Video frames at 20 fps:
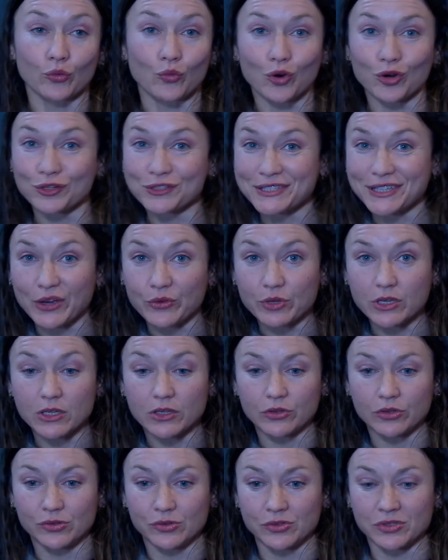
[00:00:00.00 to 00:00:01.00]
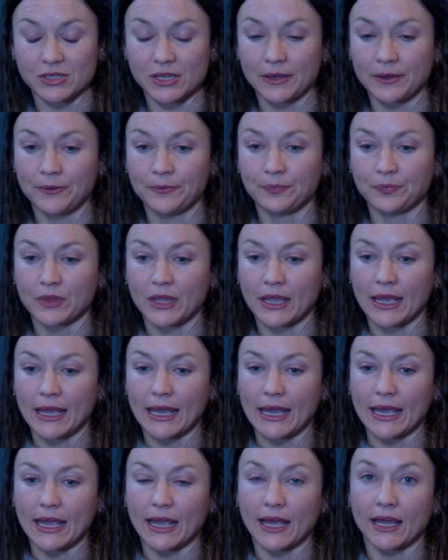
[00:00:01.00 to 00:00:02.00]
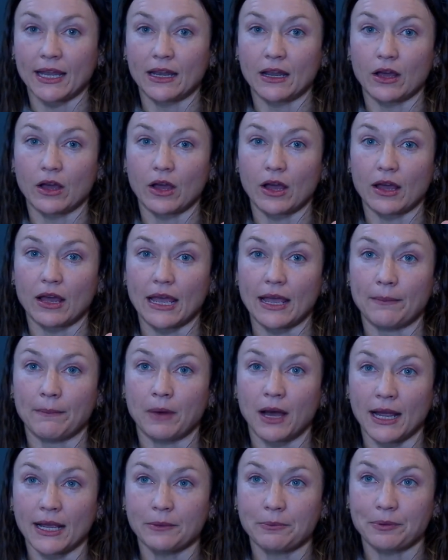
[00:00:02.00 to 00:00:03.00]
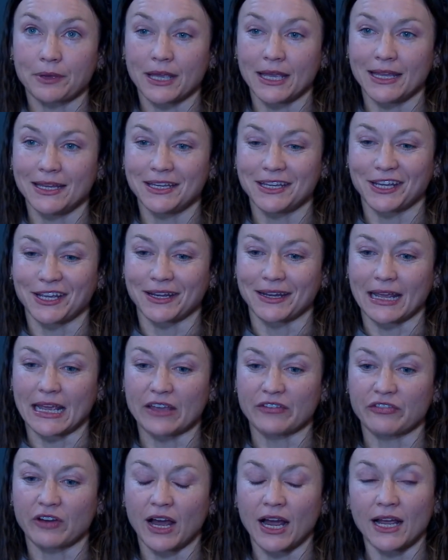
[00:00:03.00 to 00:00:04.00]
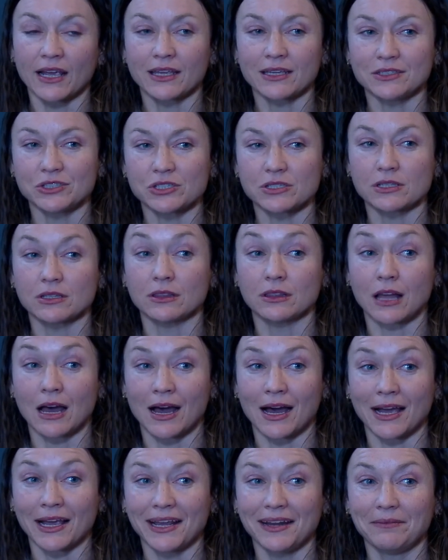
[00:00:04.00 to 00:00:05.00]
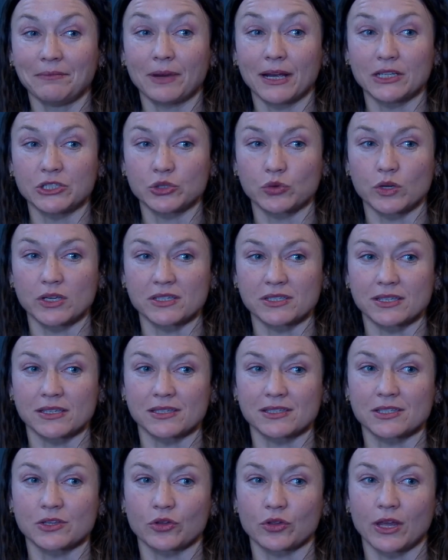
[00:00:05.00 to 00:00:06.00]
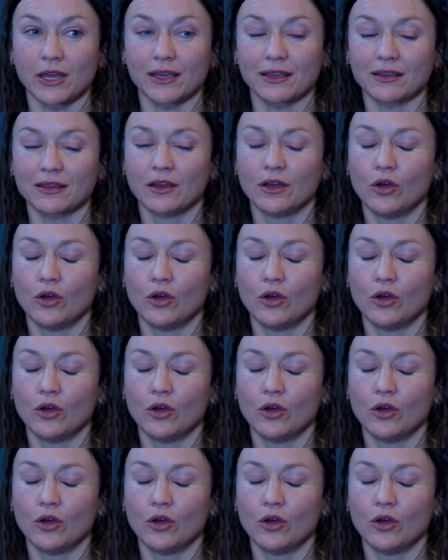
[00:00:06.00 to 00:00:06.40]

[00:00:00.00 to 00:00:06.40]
words that we use, and in my opinion, if I can just align my choices, so like